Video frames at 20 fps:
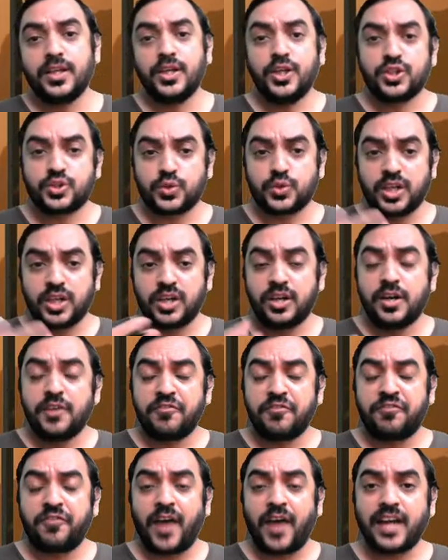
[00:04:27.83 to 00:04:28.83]
So the
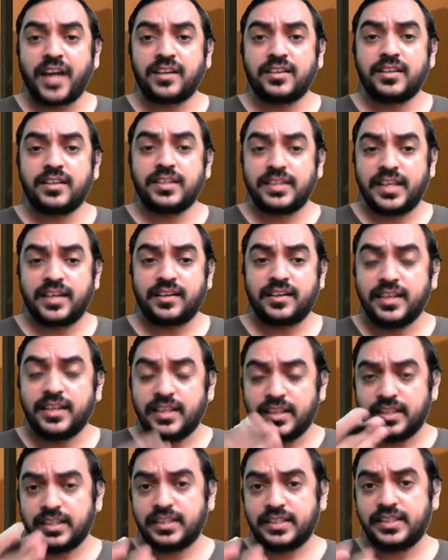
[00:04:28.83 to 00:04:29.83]
fact that
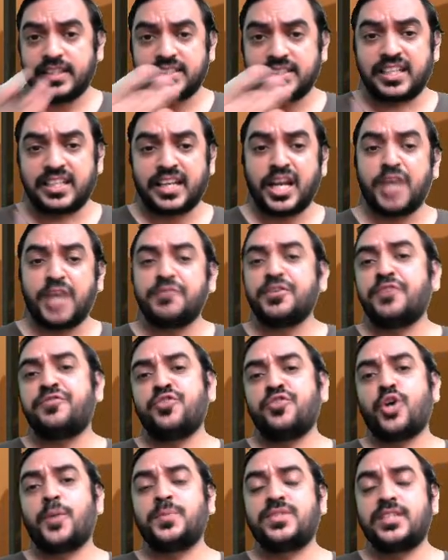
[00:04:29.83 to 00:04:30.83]
this graph, if
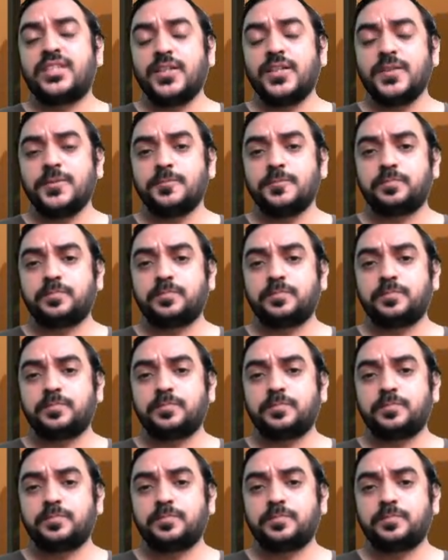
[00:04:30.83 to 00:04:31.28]
you observe,